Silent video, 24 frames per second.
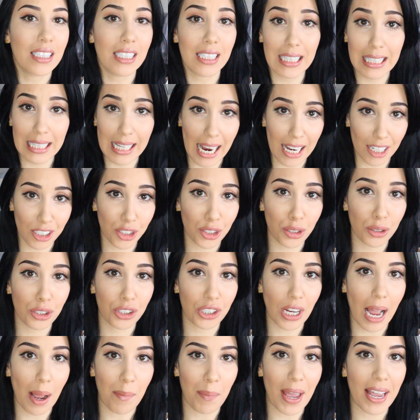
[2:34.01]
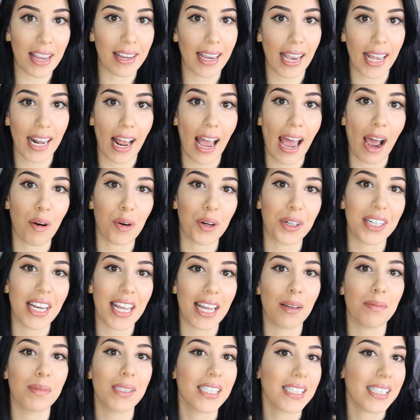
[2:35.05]
to the tattoo shop and get our
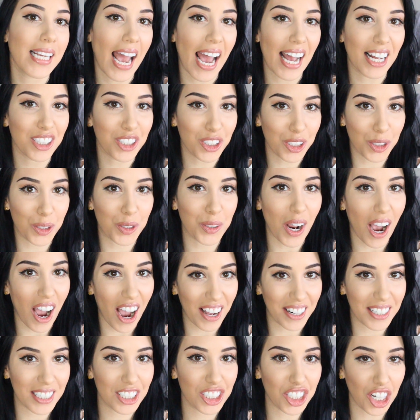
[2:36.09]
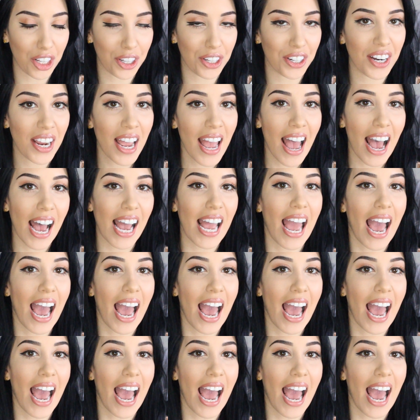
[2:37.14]
names tattooed on each other.